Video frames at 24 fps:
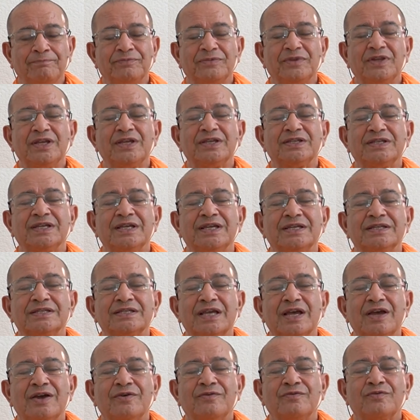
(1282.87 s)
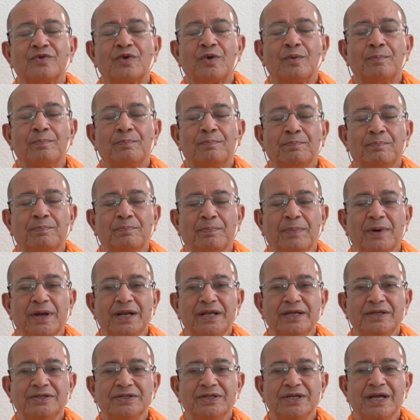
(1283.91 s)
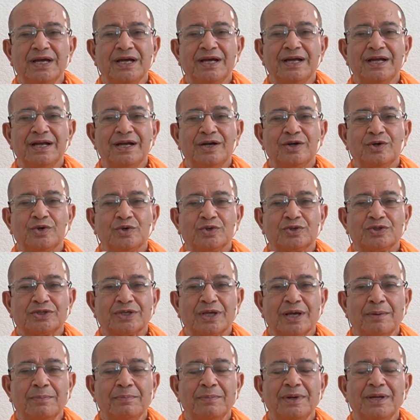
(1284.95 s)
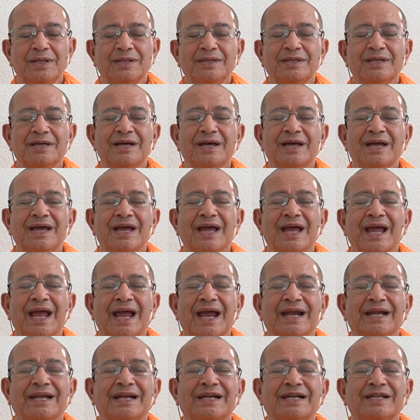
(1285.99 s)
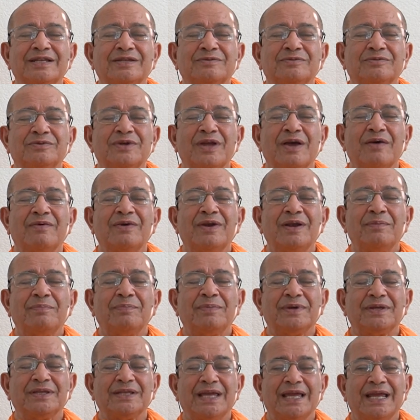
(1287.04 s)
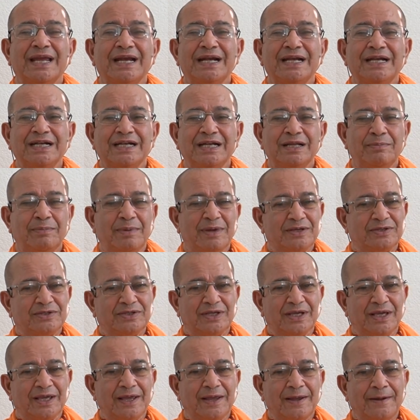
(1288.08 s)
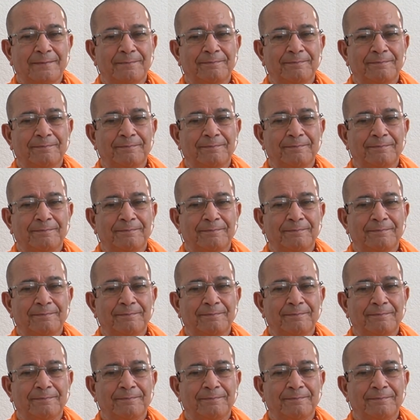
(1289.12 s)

This is from Parichaya to Sambandha, and it is developing the intimacy,